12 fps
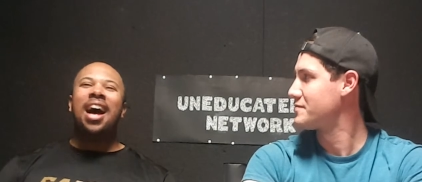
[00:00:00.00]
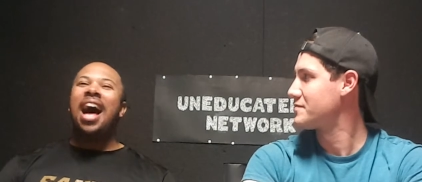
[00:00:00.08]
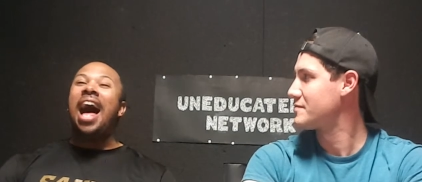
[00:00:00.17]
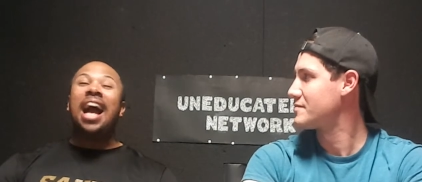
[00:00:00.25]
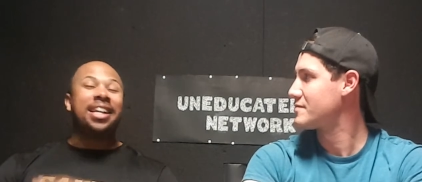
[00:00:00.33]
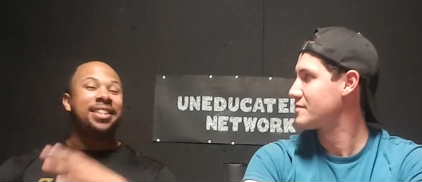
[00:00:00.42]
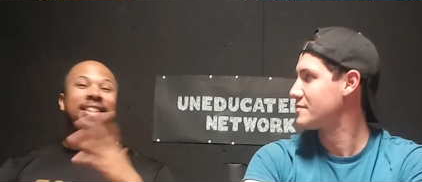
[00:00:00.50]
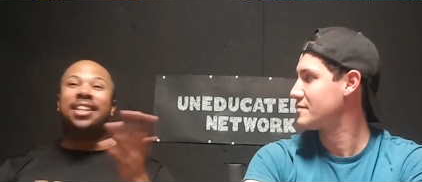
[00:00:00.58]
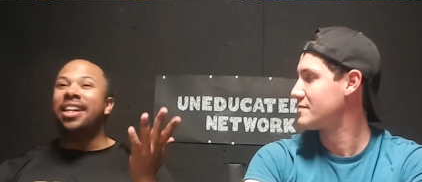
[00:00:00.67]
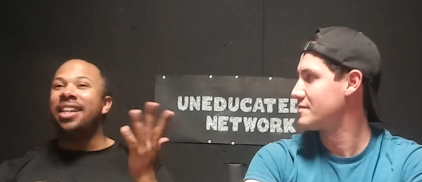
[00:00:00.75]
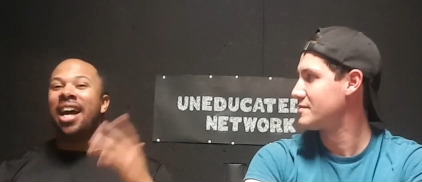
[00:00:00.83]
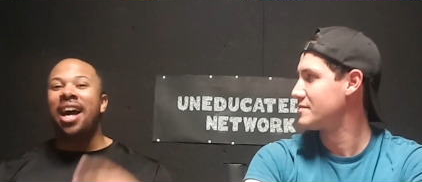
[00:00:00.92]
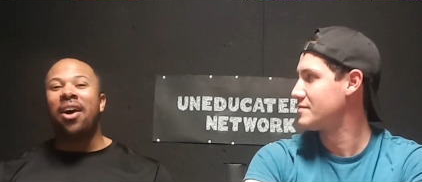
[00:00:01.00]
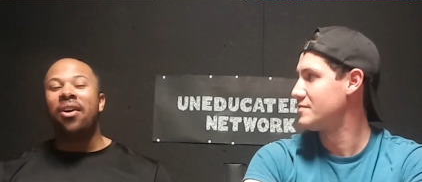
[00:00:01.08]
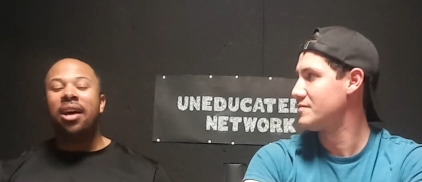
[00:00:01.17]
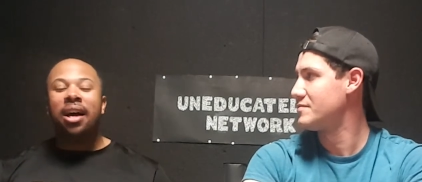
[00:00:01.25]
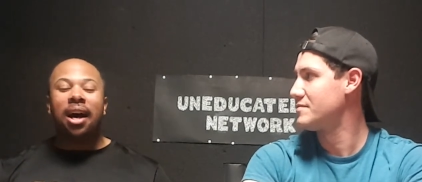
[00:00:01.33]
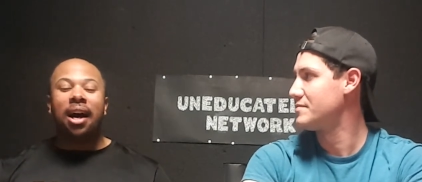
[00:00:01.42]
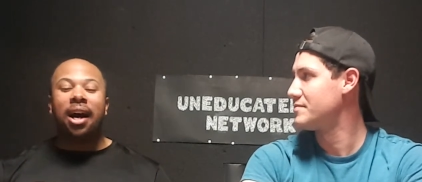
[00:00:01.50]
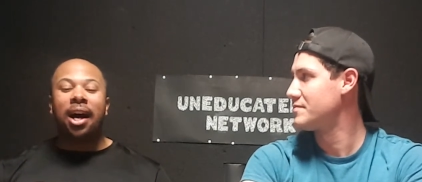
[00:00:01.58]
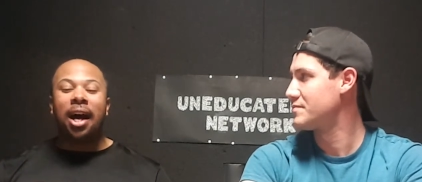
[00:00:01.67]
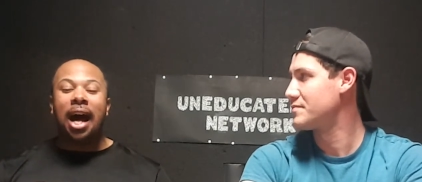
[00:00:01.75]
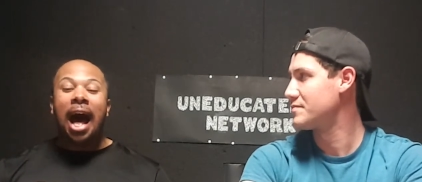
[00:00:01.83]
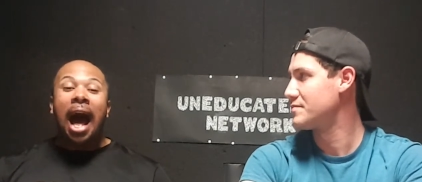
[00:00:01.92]
Speaker 1: I can see it now.
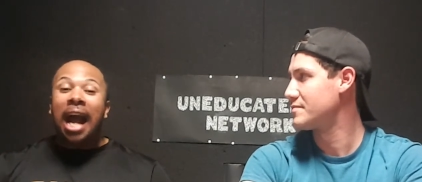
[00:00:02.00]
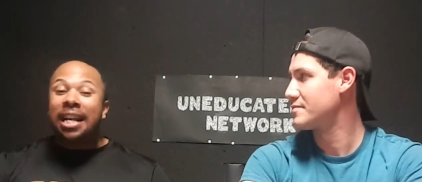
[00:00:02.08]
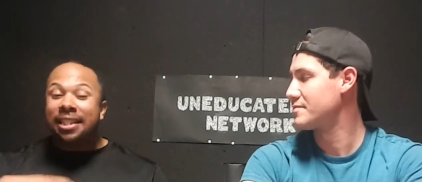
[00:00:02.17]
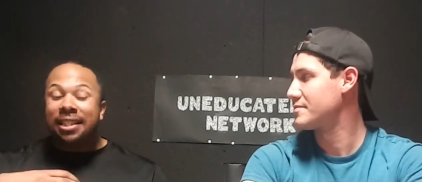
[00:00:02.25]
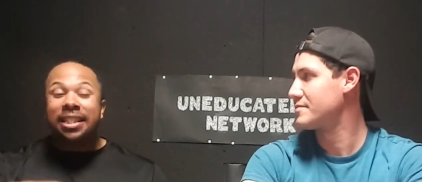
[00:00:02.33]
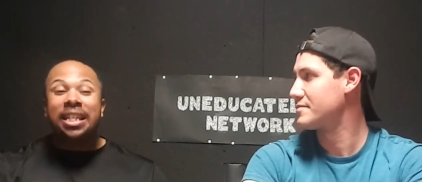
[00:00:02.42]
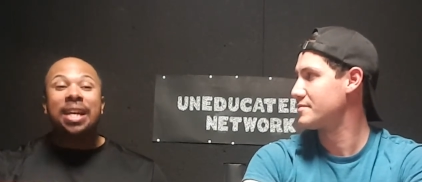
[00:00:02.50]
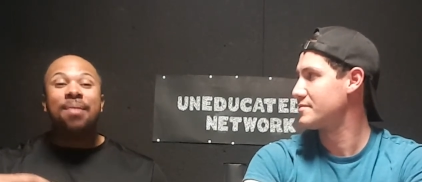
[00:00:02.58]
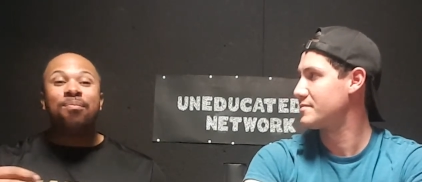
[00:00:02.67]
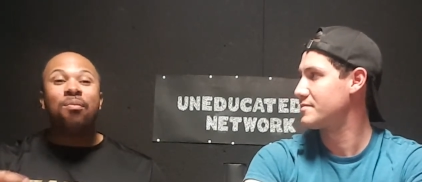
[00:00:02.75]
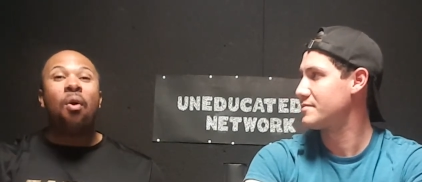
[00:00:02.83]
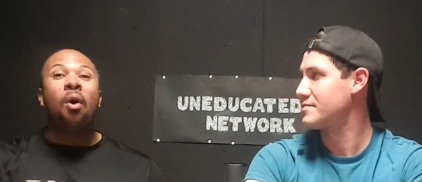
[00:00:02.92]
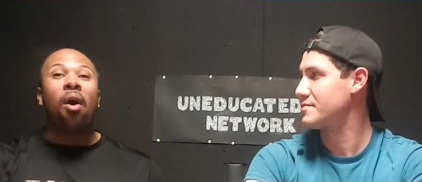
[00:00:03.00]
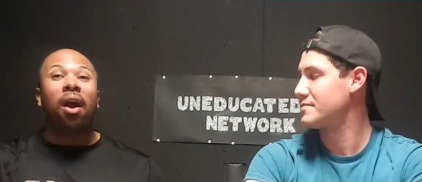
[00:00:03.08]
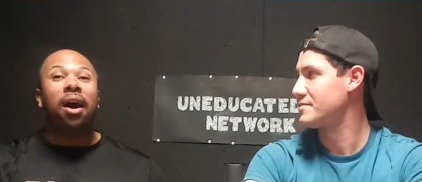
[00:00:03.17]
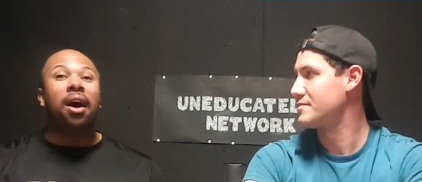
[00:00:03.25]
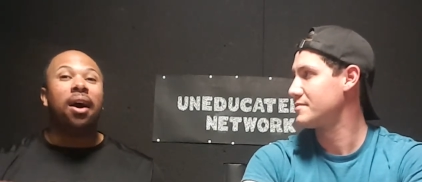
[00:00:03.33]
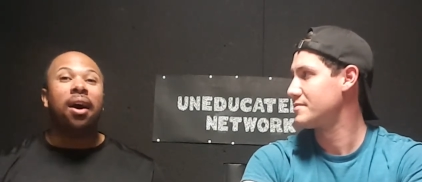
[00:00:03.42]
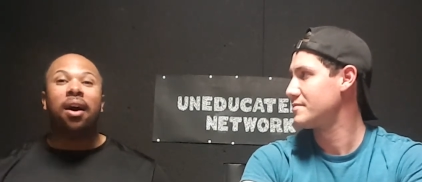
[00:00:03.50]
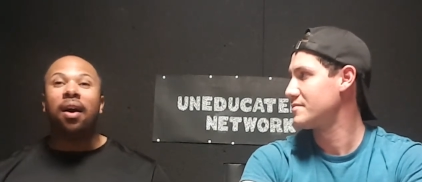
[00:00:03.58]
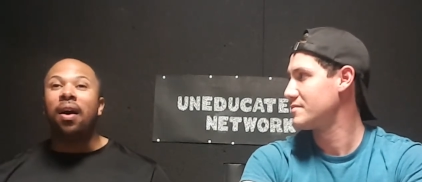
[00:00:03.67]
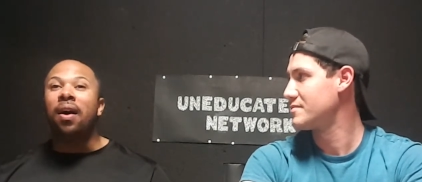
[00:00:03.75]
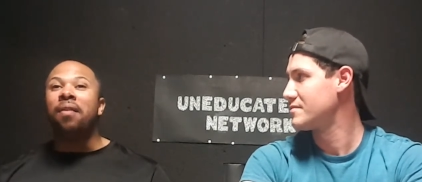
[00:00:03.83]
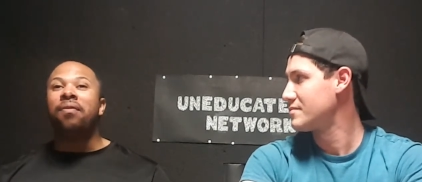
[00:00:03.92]
Uh, I see it more
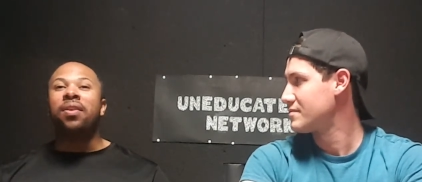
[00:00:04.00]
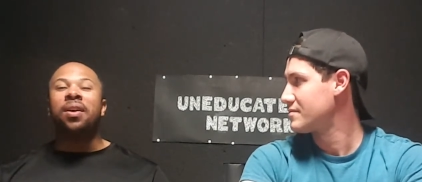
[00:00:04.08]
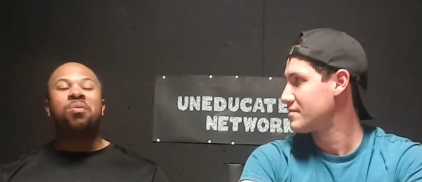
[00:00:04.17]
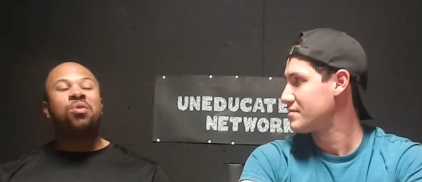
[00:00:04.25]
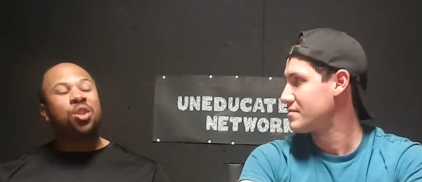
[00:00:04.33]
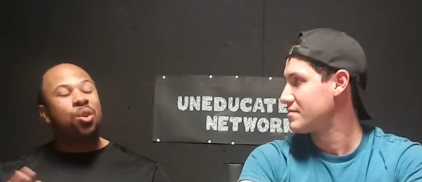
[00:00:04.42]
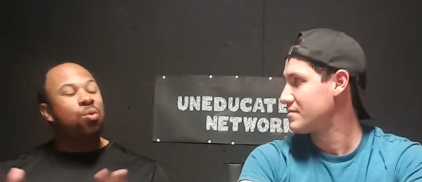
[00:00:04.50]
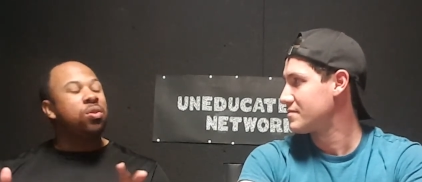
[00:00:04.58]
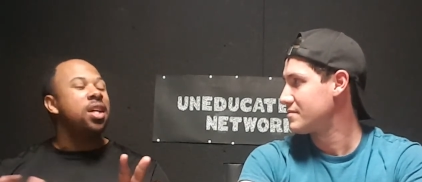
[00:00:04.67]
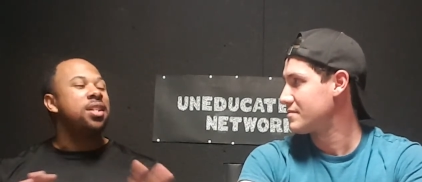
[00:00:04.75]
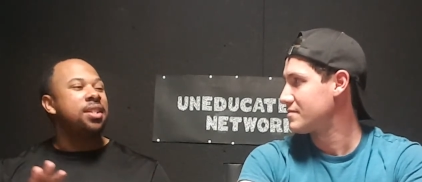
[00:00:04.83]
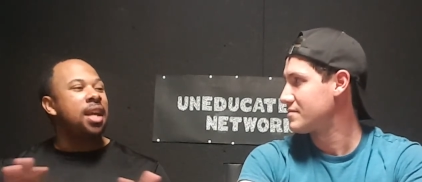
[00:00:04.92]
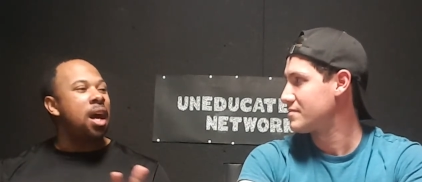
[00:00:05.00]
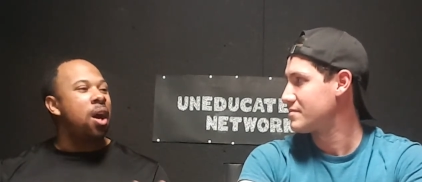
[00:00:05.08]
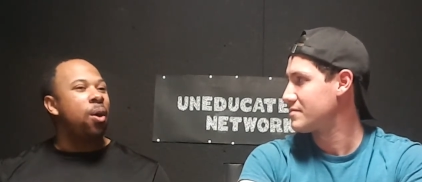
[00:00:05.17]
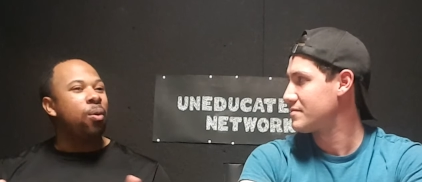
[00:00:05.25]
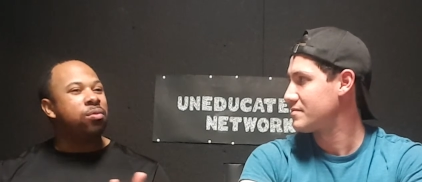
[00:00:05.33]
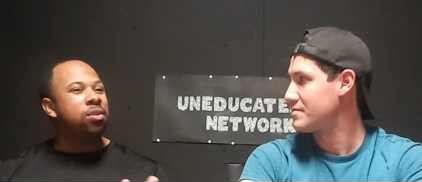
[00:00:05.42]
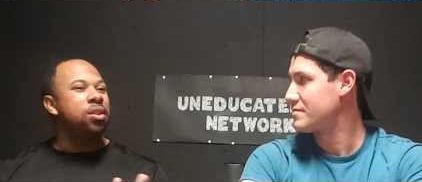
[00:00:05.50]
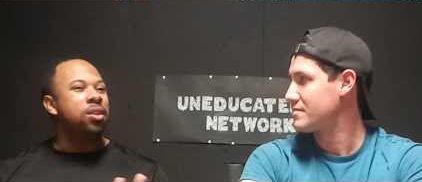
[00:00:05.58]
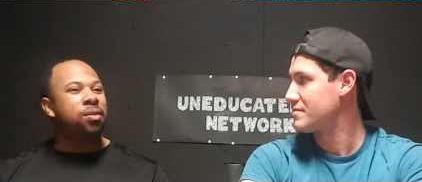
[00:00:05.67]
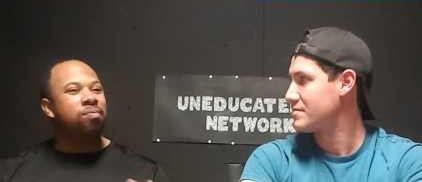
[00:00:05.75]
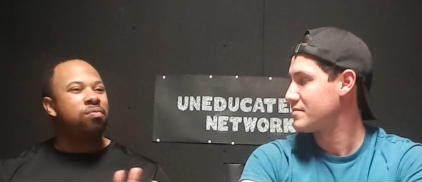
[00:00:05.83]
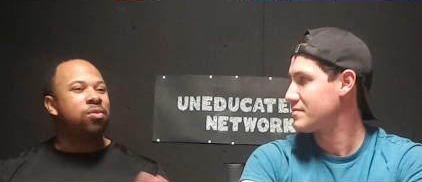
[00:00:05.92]
of a two touchdown to,
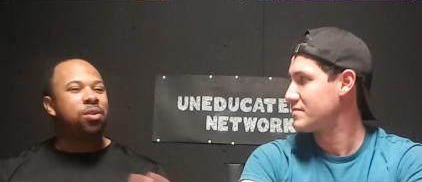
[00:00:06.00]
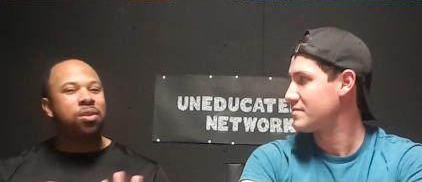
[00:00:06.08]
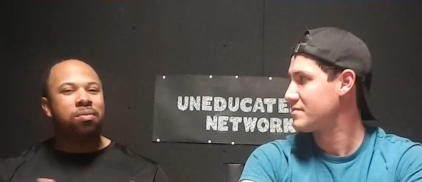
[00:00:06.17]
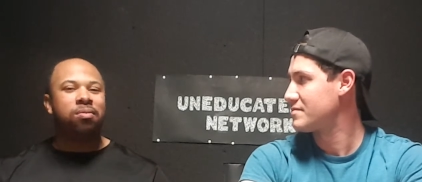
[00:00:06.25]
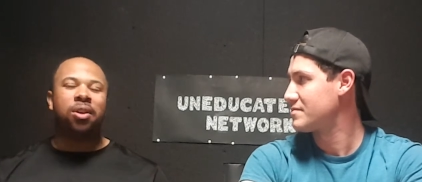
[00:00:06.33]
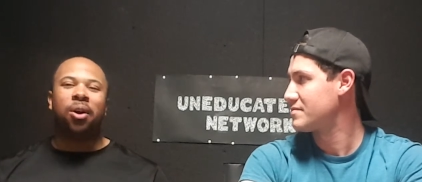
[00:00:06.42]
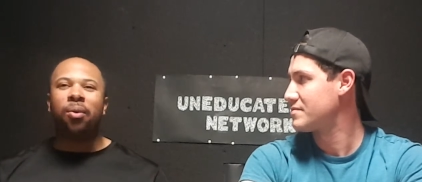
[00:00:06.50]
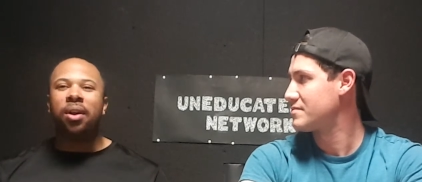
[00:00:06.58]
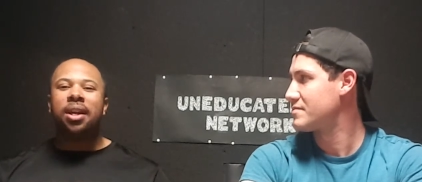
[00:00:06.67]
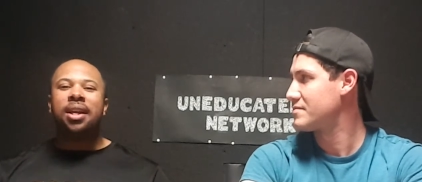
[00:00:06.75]
you know,